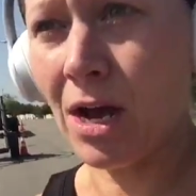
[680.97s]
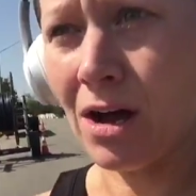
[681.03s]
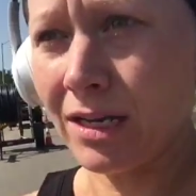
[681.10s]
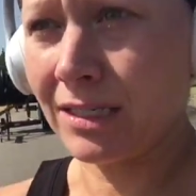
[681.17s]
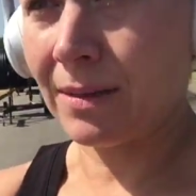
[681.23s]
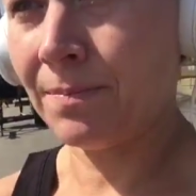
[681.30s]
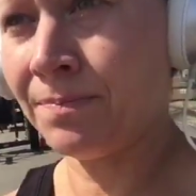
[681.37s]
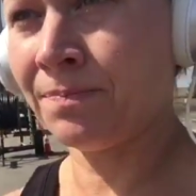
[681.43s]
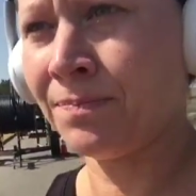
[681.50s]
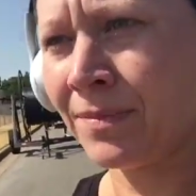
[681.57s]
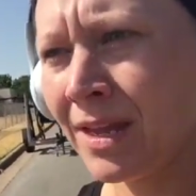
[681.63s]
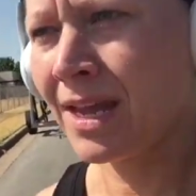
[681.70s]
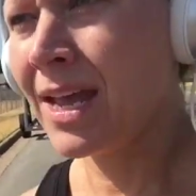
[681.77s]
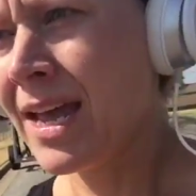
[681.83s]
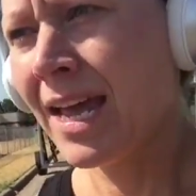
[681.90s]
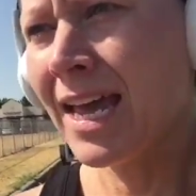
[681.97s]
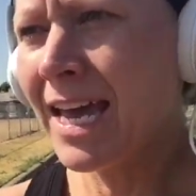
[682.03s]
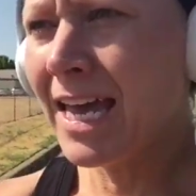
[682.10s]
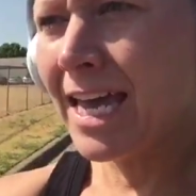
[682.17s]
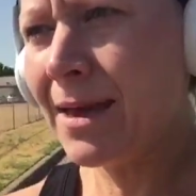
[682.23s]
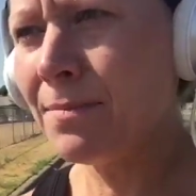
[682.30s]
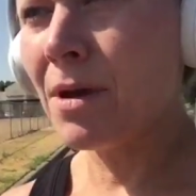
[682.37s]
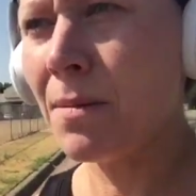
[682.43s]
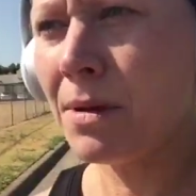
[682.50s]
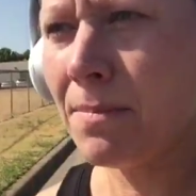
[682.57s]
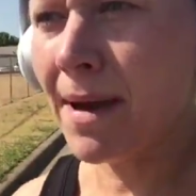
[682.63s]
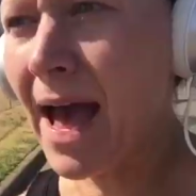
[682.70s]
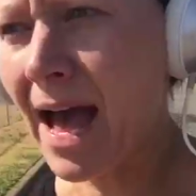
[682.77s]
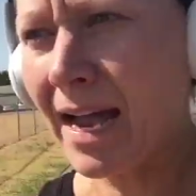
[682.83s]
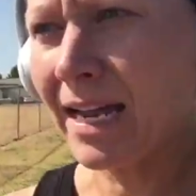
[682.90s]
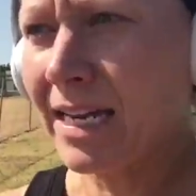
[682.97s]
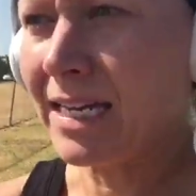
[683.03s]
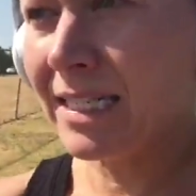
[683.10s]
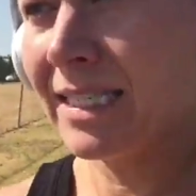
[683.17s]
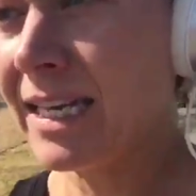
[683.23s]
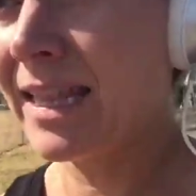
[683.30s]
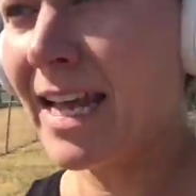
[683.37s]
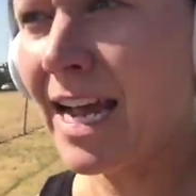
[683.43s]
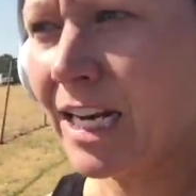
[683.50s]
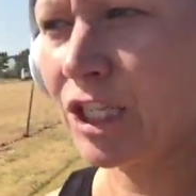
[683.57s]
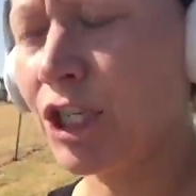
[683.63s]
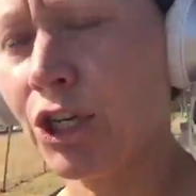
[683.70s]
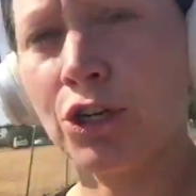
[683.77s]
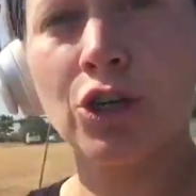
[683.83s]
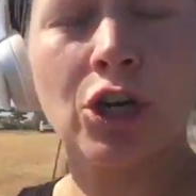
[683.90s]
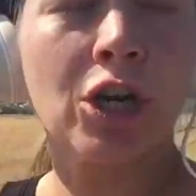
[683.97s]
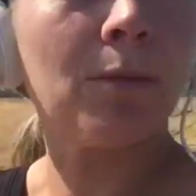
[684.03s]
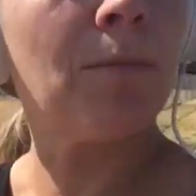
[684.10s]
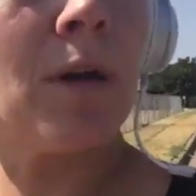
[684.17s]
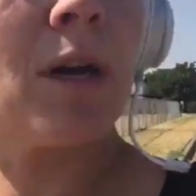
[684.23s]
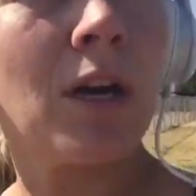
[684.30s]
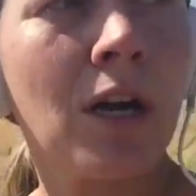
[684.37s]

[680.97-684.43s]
awesome. He emailed me back and he said they actually cook them